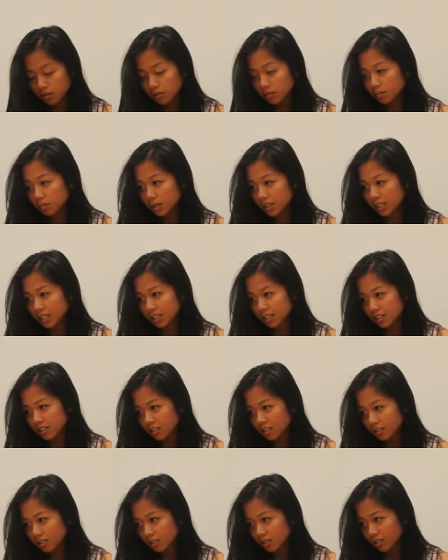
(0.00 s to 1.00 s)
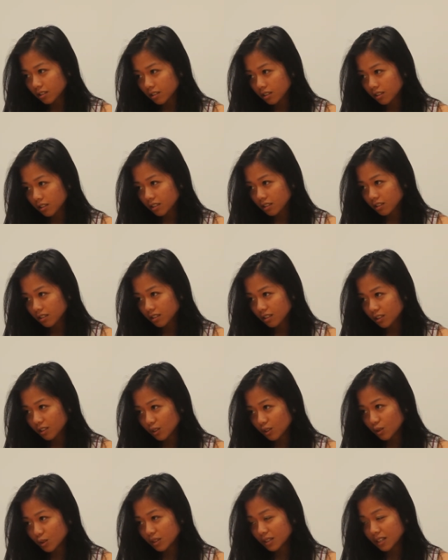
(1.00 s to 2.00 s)
Miss,
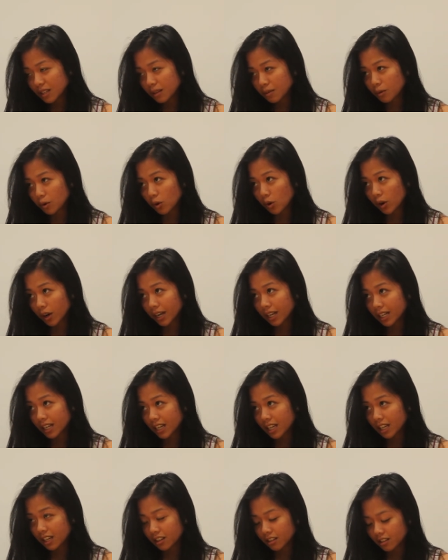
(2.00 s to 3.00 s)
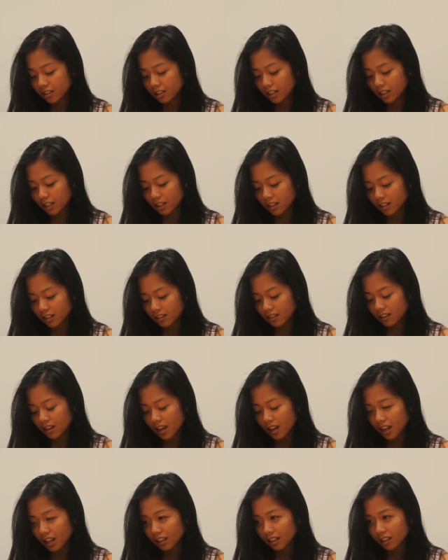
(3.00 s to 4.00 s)
you seem quite angry
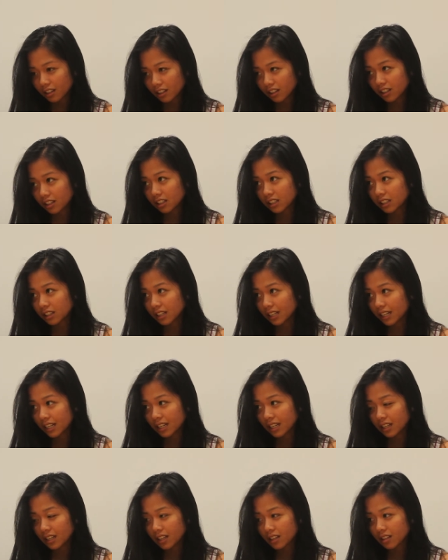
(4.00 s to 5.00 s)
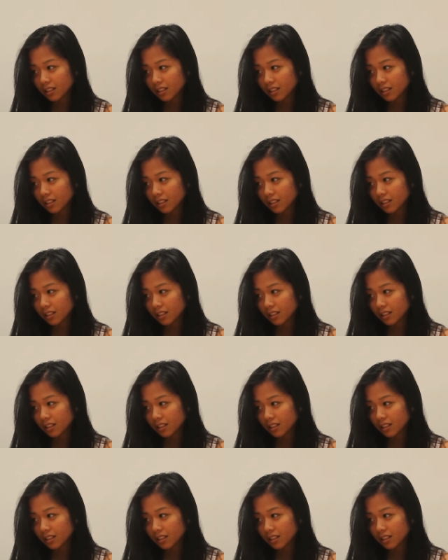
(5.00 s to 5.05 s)
at the good lady.